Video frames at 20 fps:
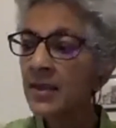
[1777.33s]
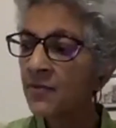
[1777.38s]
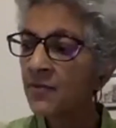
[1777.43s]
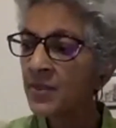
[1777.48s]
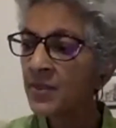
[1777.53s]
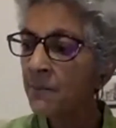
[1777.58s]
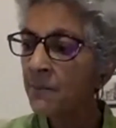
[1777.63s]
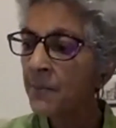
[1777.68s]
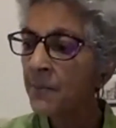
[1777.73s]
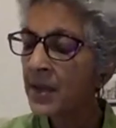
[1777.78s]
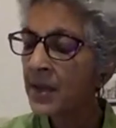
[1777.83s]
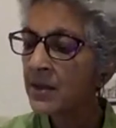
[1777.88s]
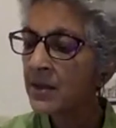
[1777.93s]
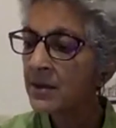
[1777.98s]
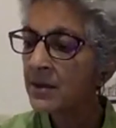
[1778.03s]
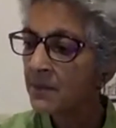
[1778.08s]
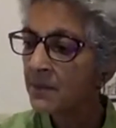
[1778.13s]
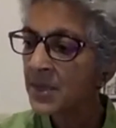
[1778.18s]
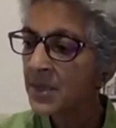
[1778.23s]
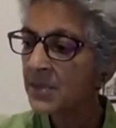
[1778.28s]
And
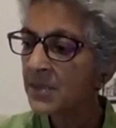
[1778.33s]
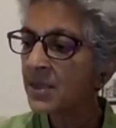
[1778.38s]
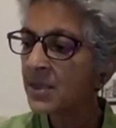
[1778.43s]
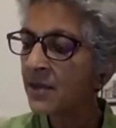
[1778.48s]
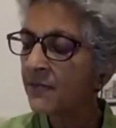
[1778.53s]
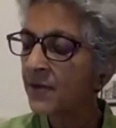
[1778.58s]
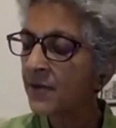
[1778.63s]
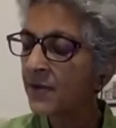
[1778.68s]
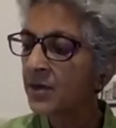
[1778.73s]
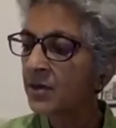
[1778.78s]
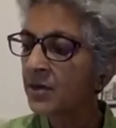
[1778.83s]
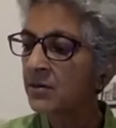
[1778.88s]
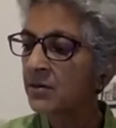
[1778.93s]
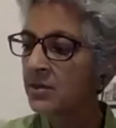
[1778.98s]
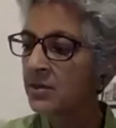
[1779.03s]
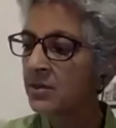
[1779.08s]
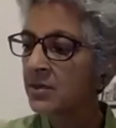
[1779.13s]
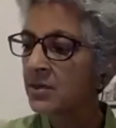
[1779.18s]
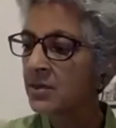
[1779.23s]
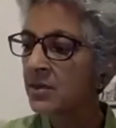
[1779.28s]
even the pandemics
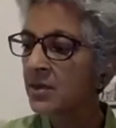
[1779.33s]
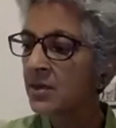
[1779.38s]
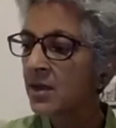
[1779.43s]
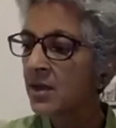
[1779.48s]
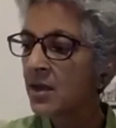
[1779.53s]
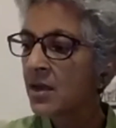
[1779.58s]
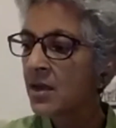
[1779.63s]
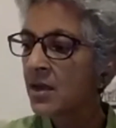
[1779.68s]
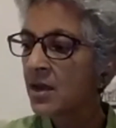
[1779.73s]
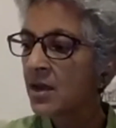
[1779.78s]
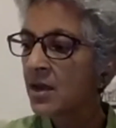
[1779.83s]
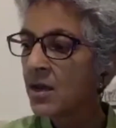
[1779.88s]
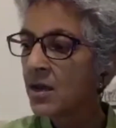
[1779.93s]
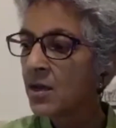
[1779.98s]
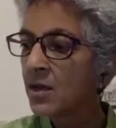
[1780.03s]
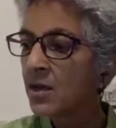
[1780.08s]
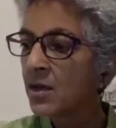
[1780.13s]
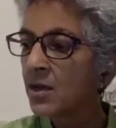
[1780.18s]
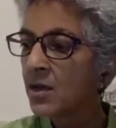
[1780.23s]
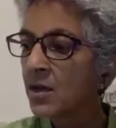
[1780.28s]
have occurred
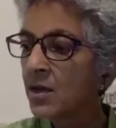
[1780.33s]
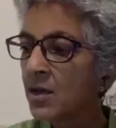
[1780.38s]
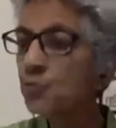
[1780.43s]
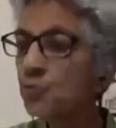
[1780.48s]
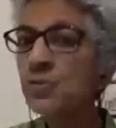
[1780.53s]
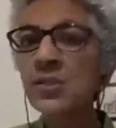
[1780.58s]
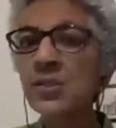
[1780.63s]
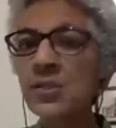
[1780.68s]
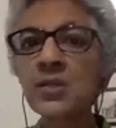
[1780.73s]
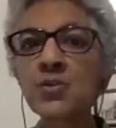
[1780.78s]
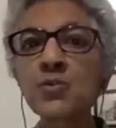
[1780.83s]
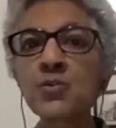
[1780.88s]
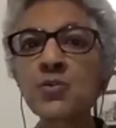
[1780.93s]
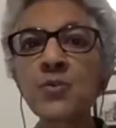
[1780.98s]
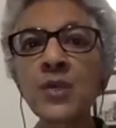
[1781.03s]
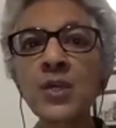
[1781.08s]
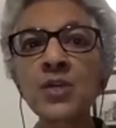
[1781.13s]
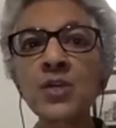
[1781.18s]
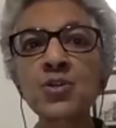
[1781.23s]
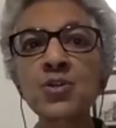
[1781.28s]
through
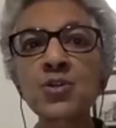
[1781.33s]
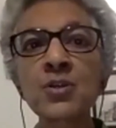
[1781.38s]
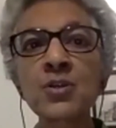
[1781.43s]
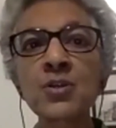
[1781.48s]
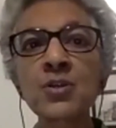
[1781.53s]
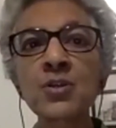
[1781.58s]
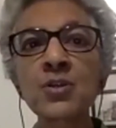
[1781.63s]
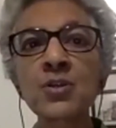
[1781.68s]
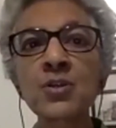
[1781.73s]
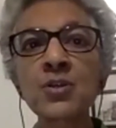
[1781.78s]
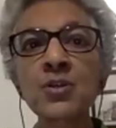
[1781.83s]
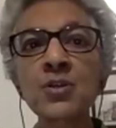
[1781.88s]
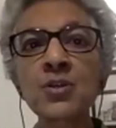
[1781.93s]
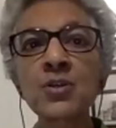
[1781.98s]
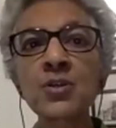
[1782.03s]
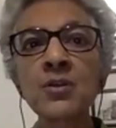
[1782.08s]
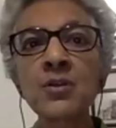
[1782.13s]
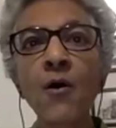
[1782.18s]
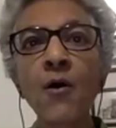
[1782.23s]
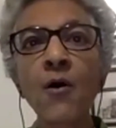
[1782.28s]

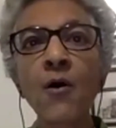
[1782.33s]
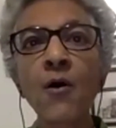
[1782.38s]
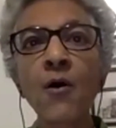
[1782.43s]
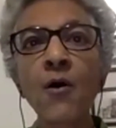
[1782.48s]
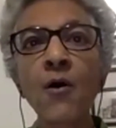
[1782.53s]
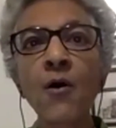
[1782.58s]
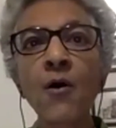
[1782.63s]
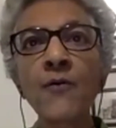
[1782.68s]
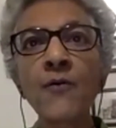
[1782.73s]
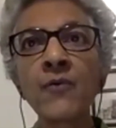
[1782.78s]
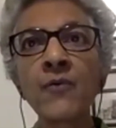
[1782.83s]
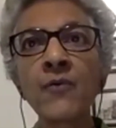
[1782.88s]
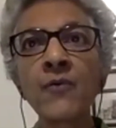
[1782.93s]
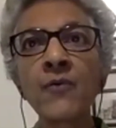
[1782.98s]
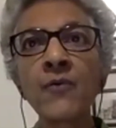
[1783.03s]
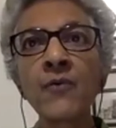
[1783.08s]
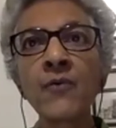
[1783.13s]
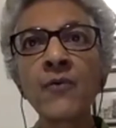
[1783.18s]
situations of,